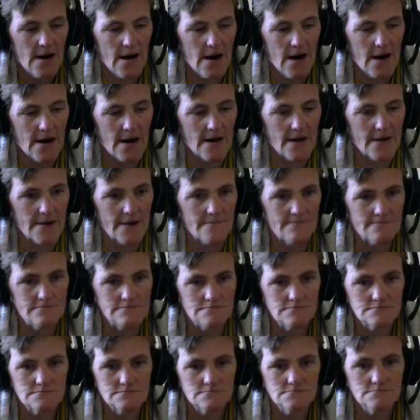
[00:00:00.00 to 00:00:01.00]
Alright.
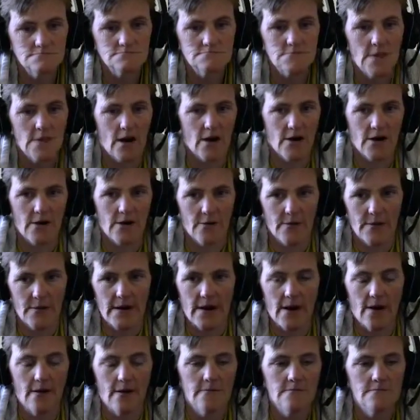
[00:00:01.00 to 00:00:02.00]
Oh, here we
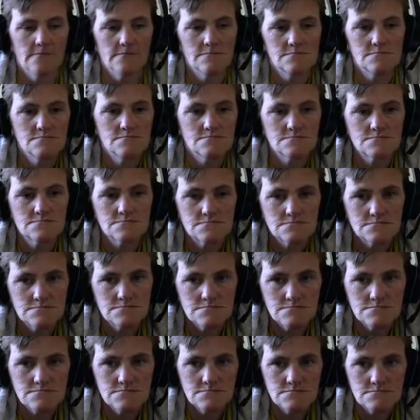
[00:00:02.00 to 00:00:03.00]
go.
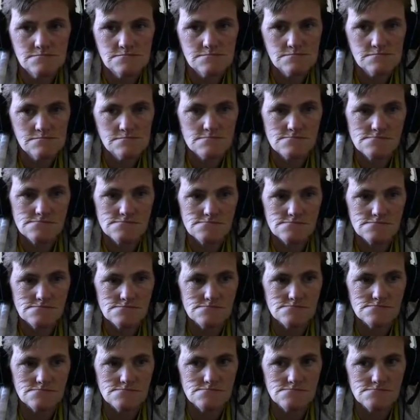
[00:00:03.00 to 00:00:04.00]
That's her
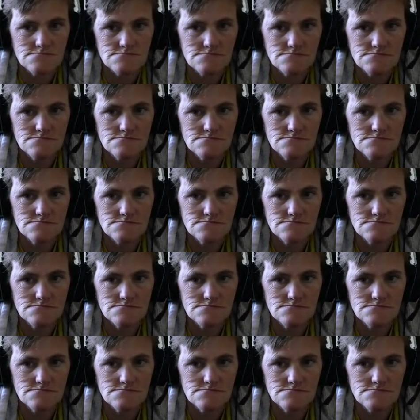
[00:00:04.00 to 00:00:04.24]
daughter?